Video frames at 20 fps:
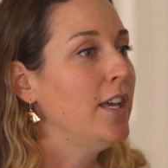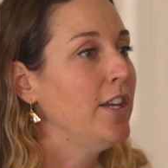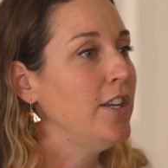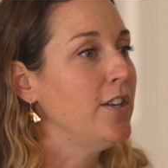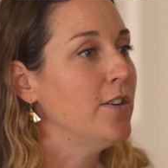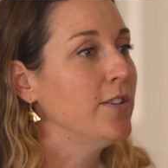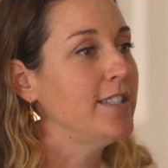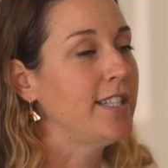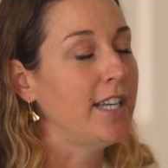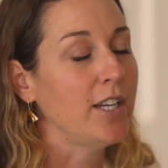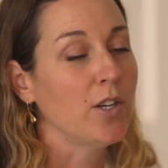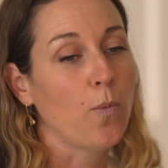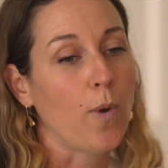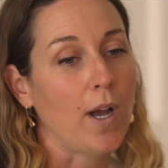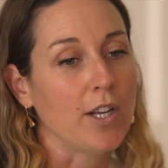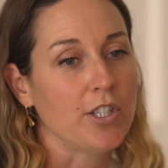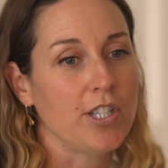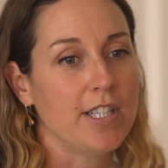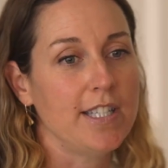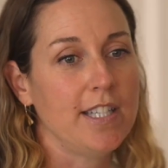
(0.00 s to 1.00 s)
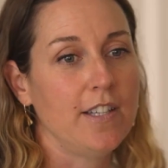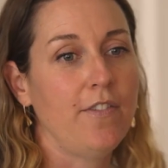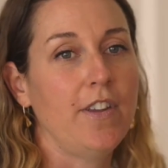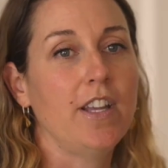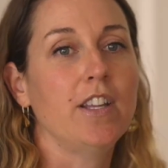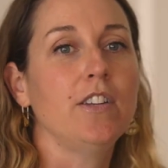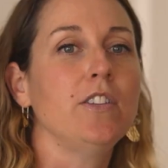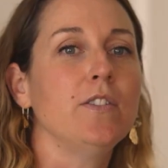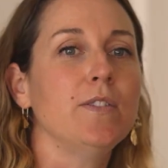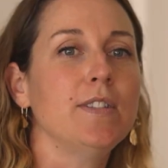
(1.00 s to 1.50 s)
say you're watching
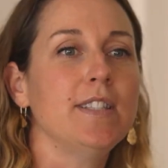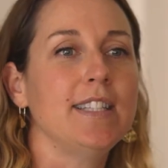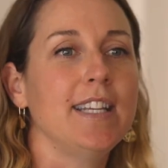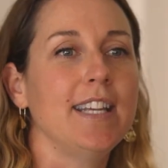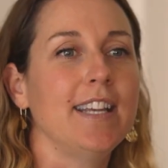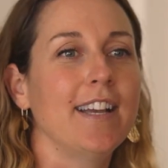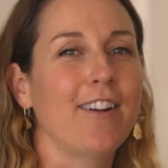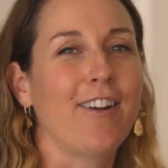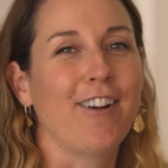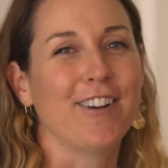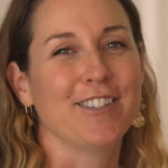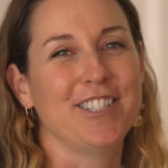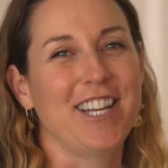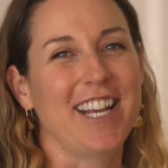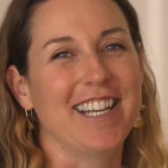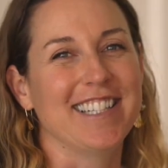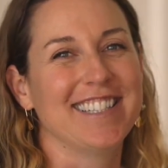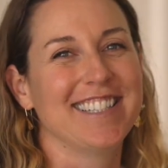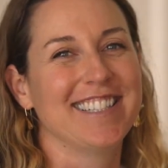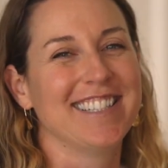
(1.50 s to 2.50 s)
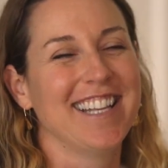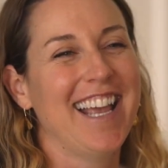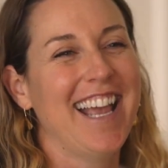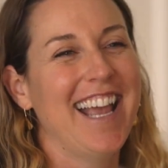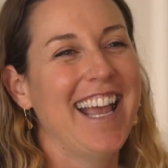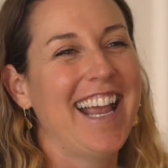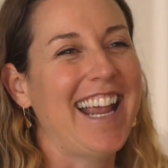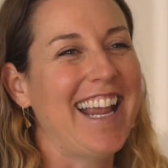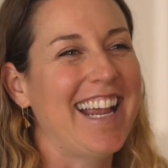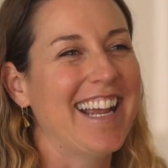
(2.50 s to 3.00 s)
TV and you see a car chase,
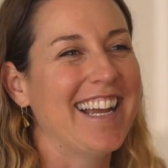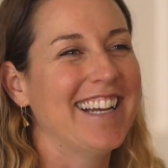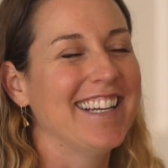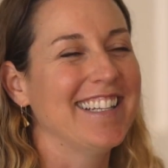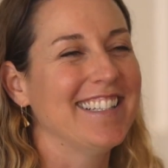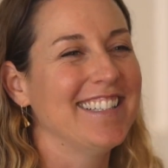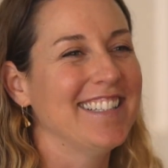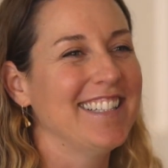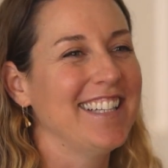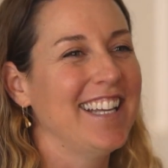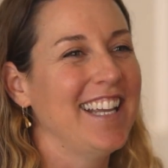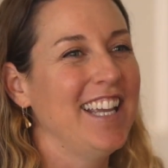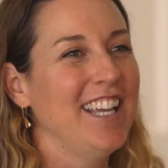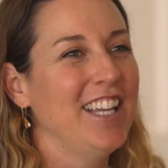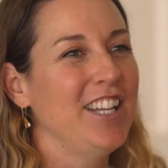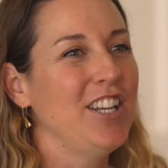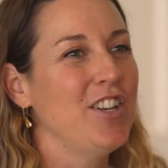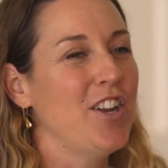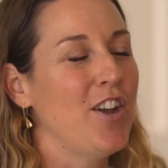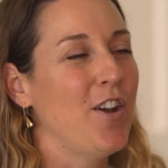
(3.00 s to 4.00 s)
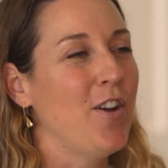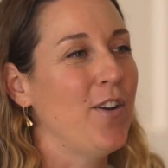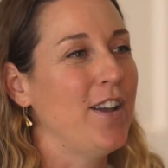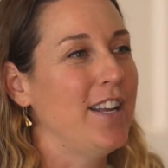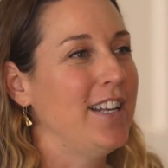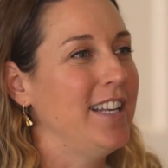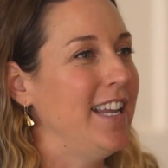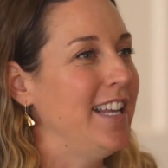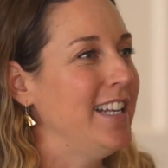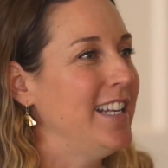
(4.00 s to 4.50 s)
and
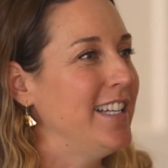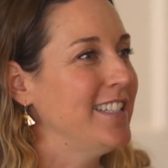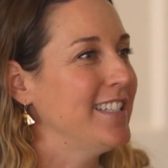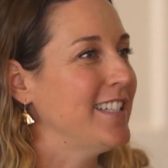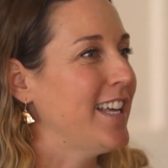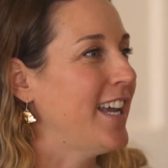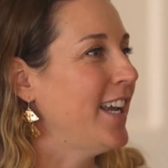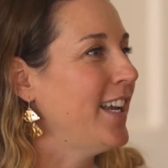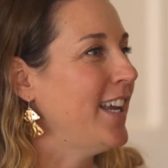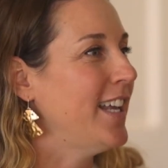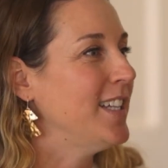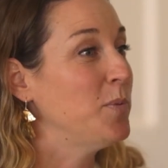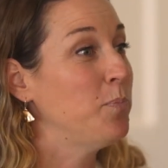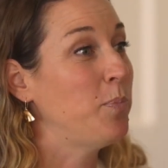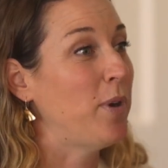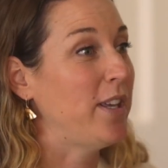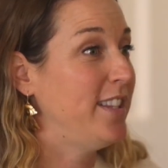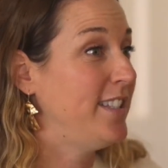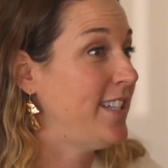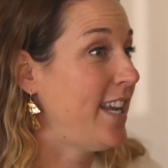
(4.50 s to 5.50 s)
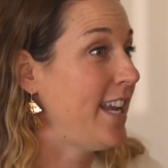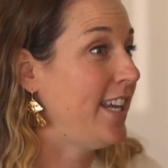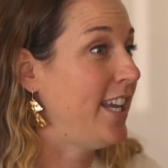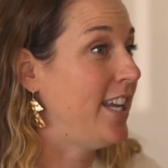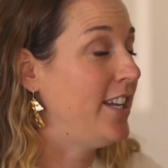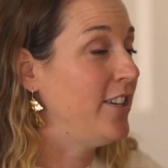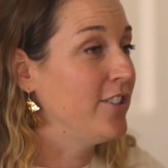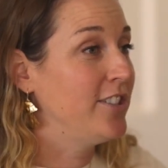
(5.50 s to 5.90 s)
and it's like, it's breathtaking.